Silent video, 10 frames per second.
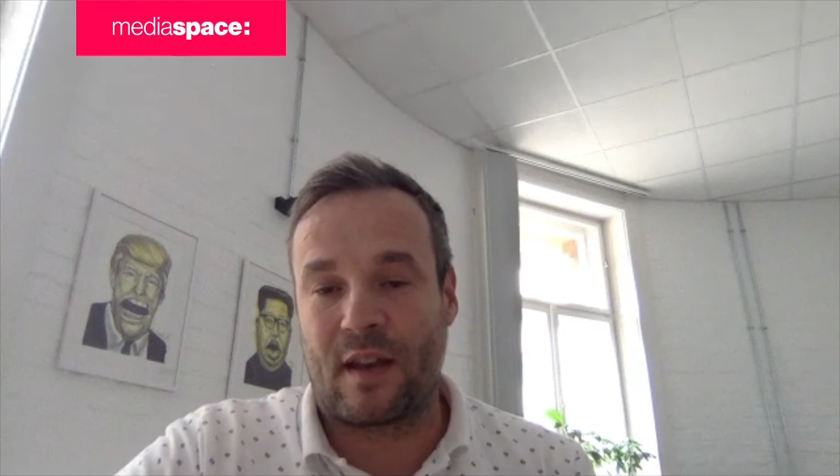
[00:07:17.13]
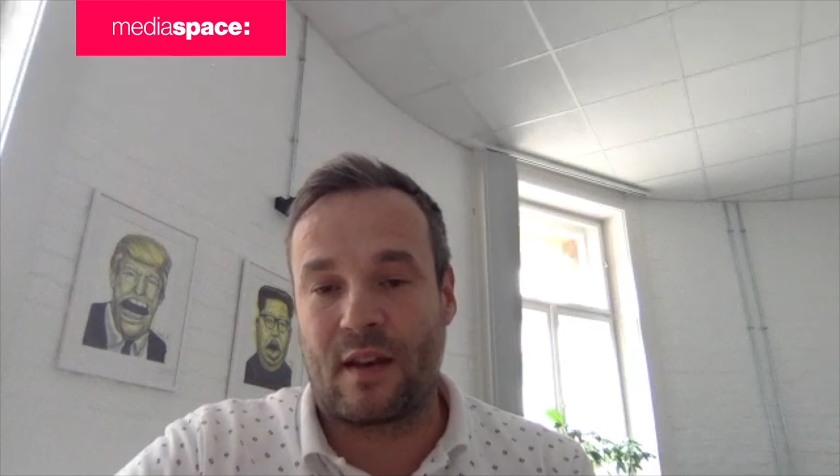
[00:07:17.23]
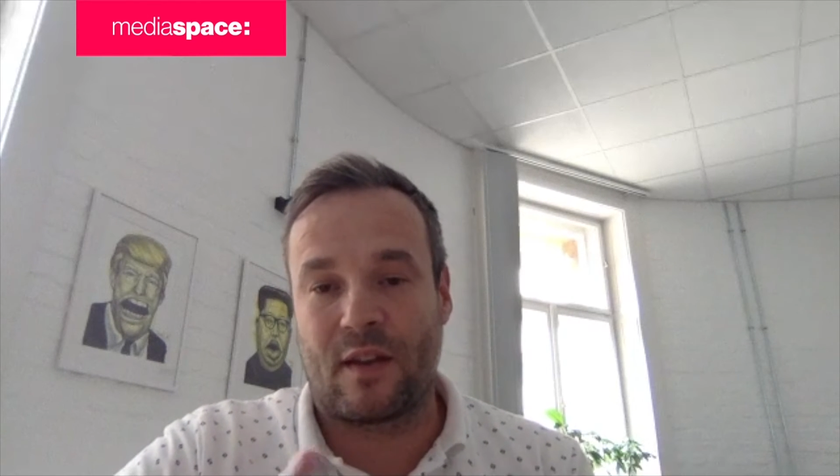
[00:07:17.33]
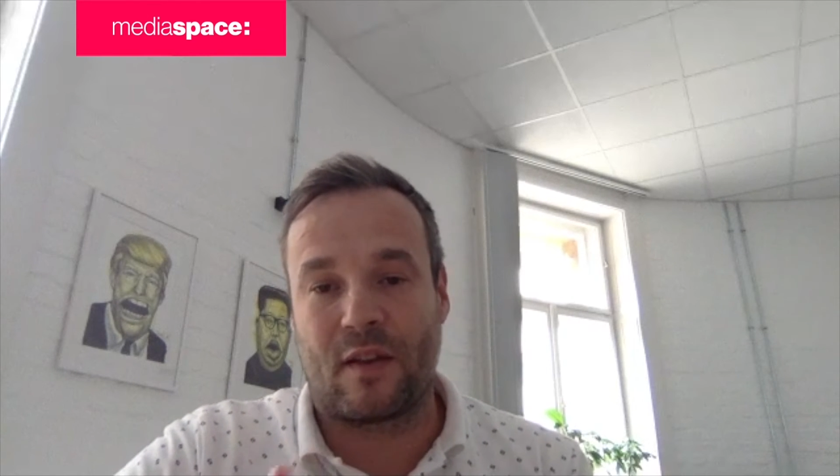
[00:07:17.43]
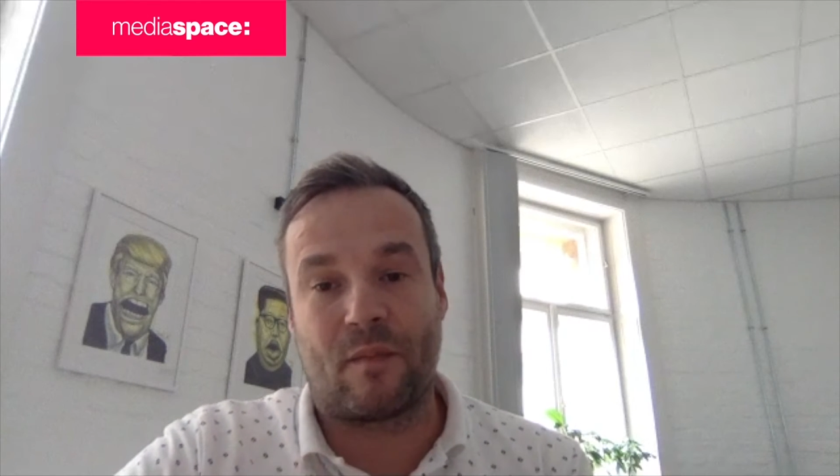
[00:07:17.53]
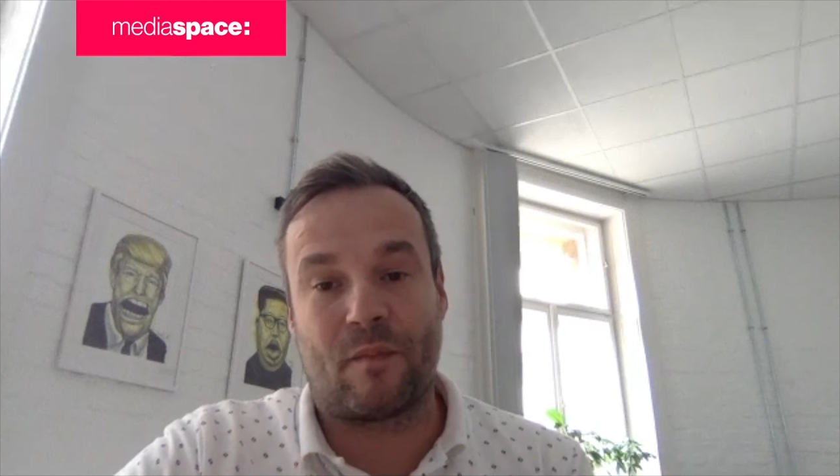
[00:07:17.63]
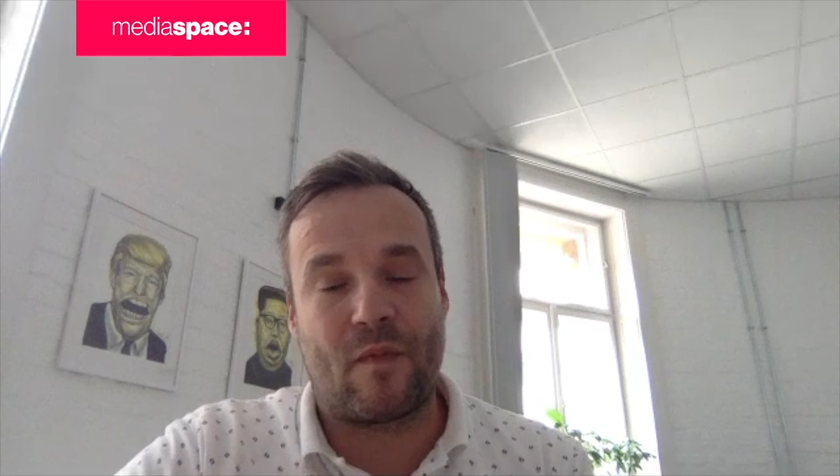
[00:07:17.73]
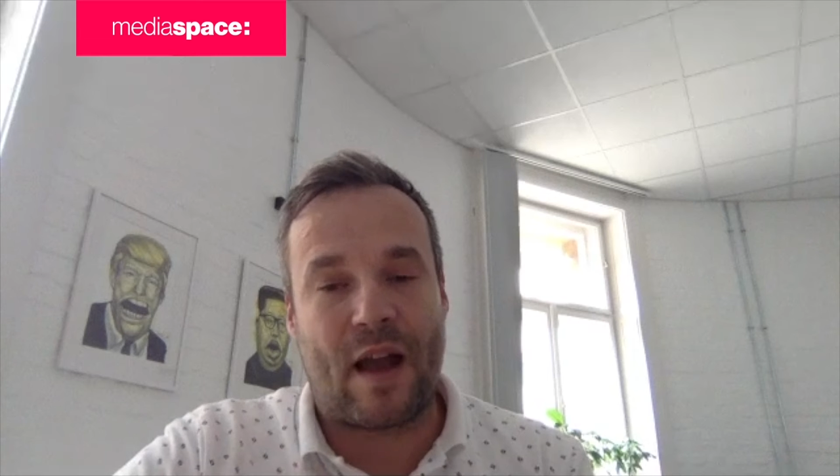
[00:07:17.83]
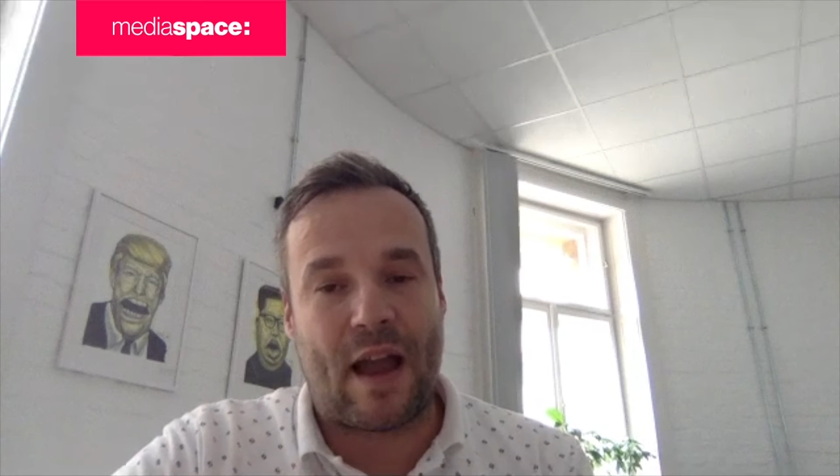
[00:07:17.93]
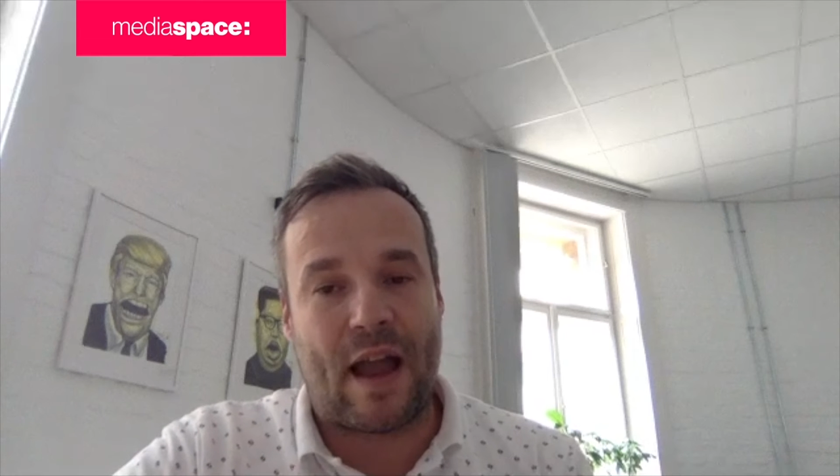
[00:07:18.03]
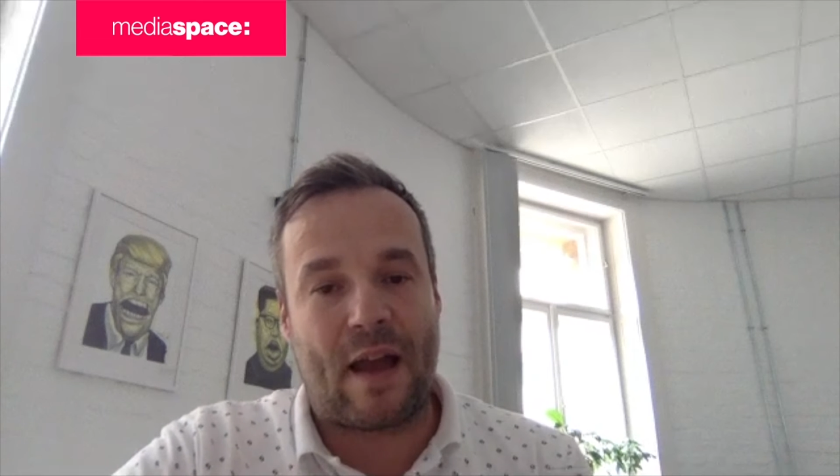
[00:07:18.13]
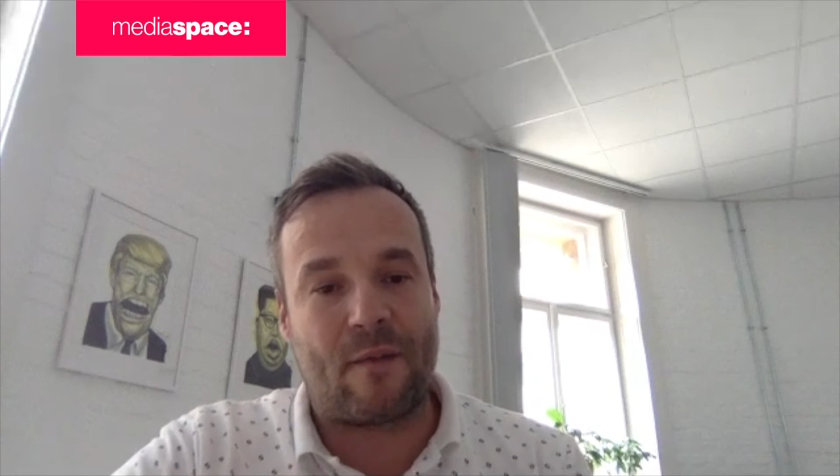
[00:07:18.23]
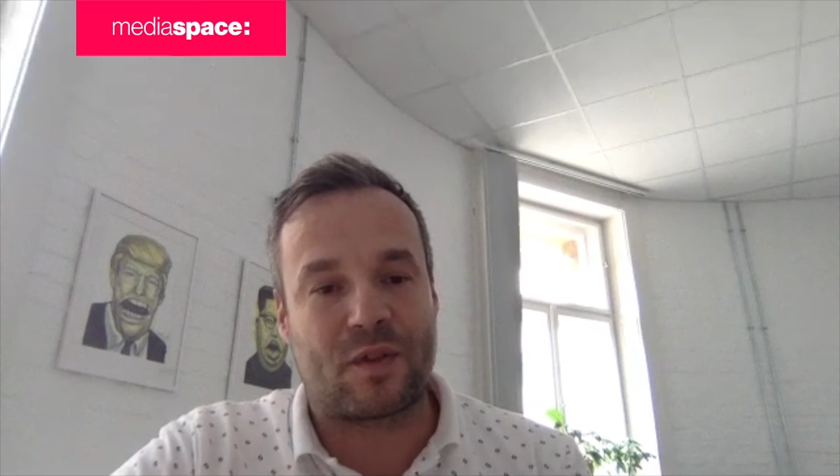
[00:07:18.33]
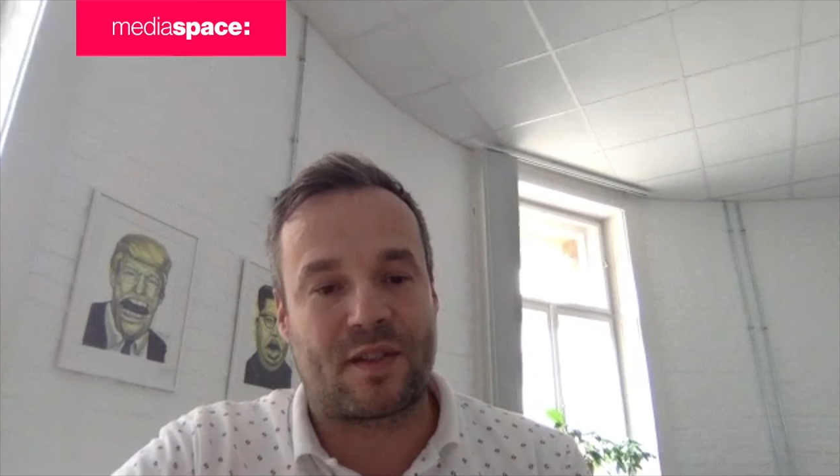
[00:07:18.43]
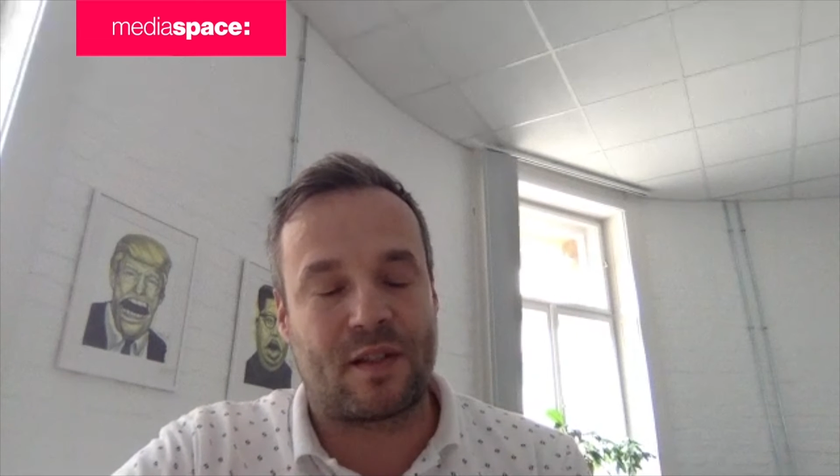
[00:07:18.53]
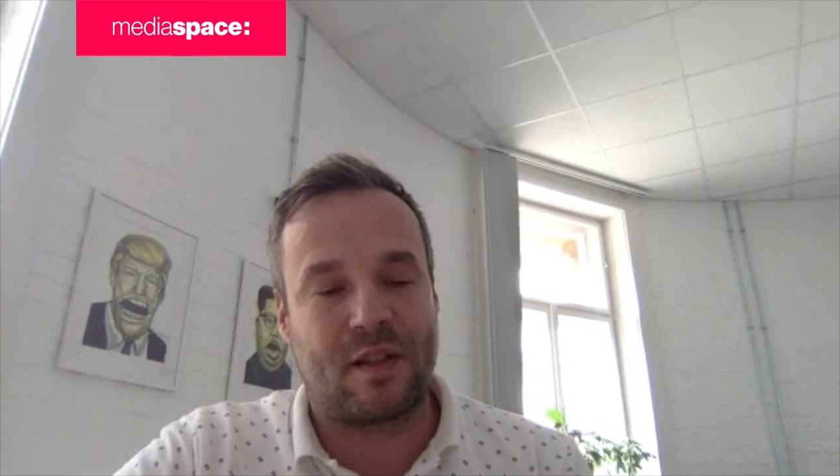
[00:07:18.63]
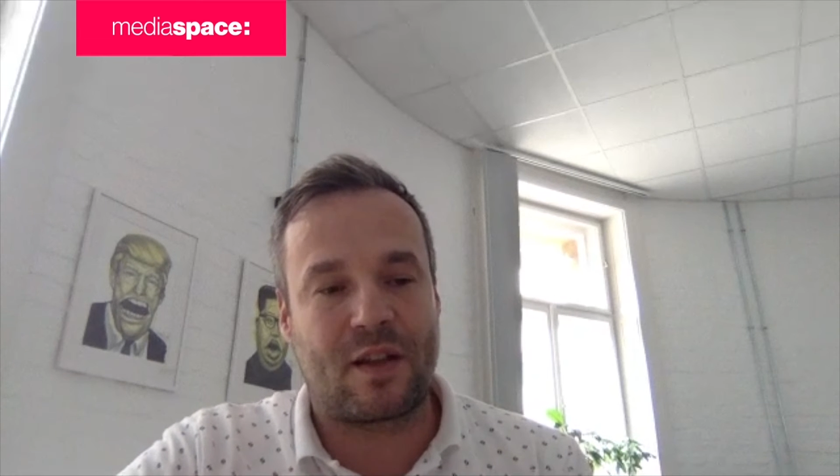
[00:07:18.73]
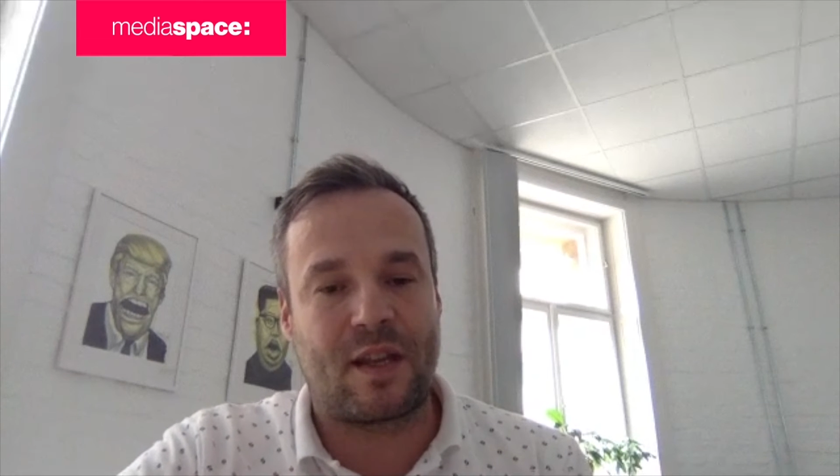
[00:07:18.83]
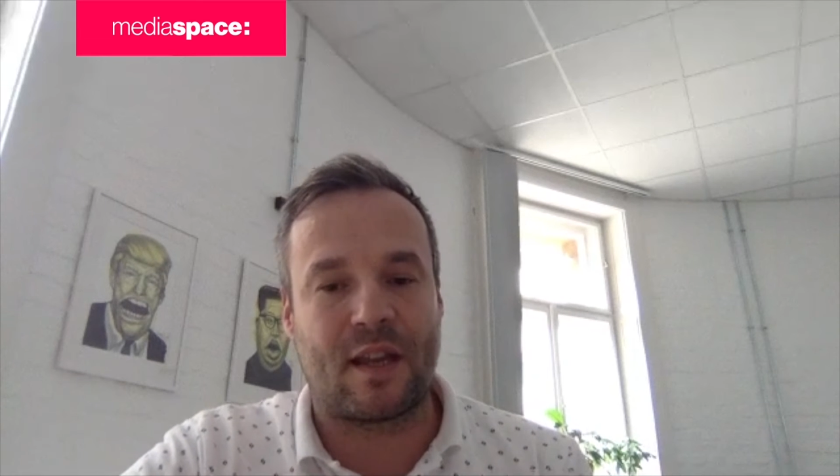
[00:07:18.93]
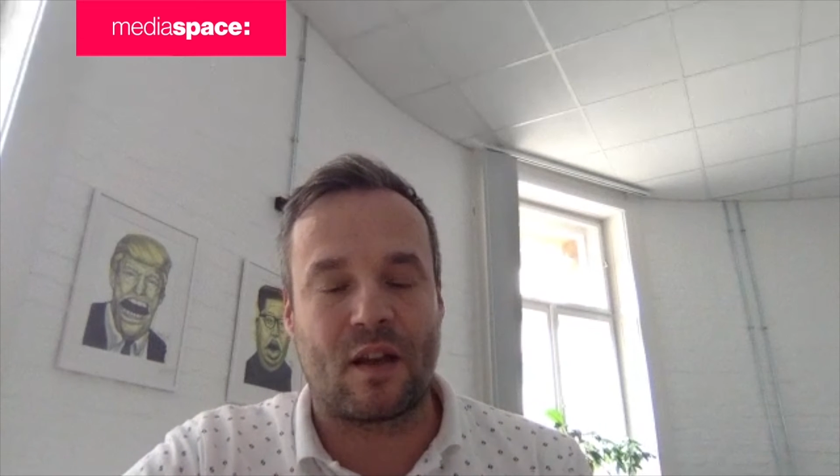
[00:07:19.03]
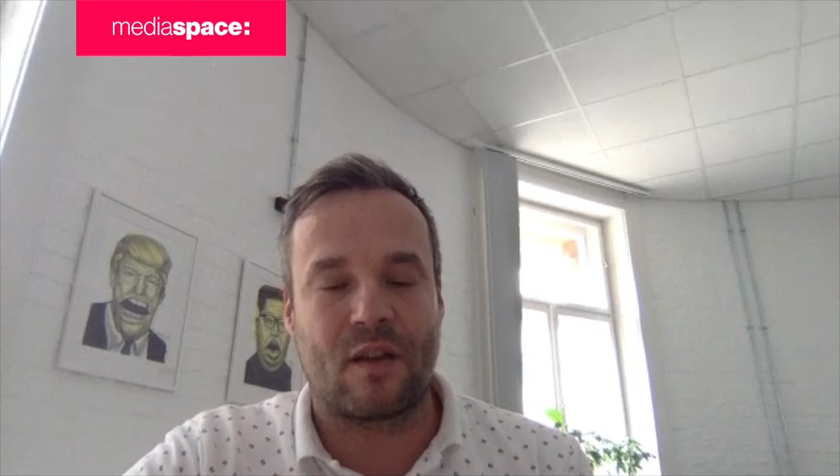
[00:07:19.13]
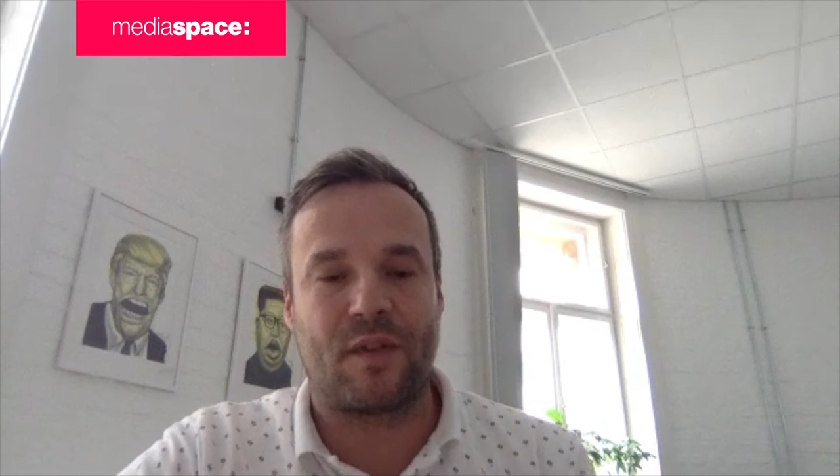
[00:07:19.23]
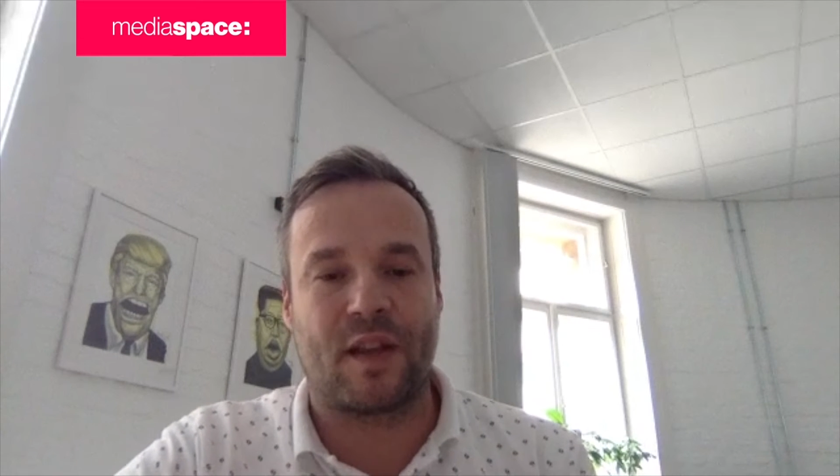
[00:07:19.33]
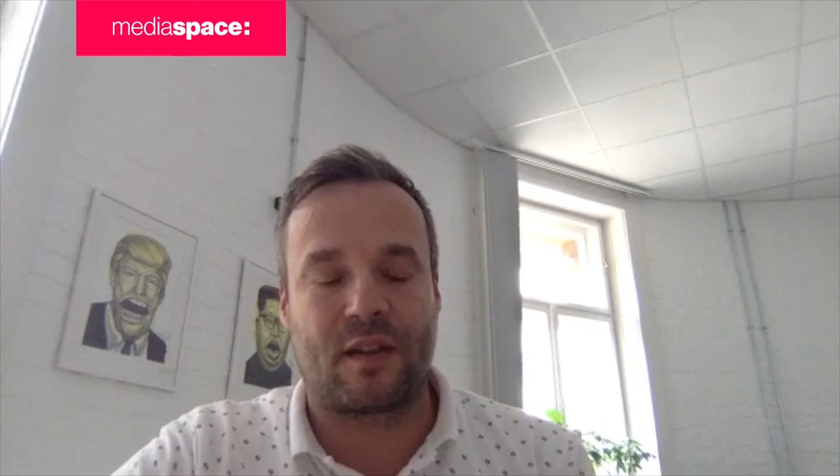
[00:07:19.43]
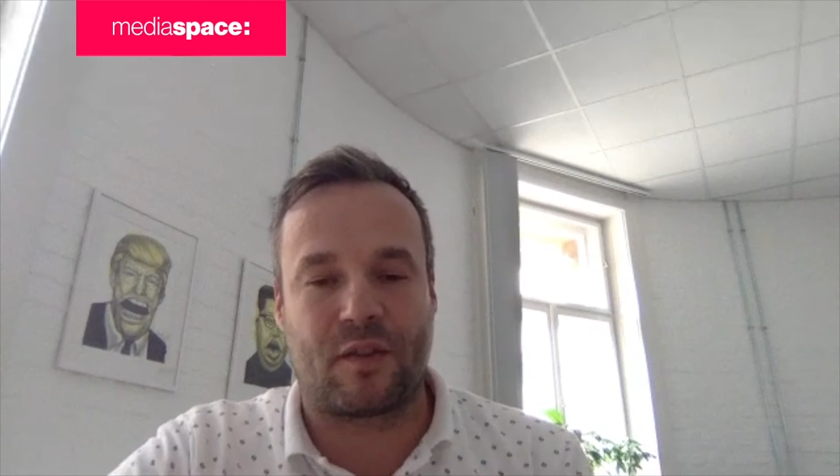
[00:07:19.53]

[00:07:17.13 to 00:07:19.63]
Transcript: And I was lucky enough that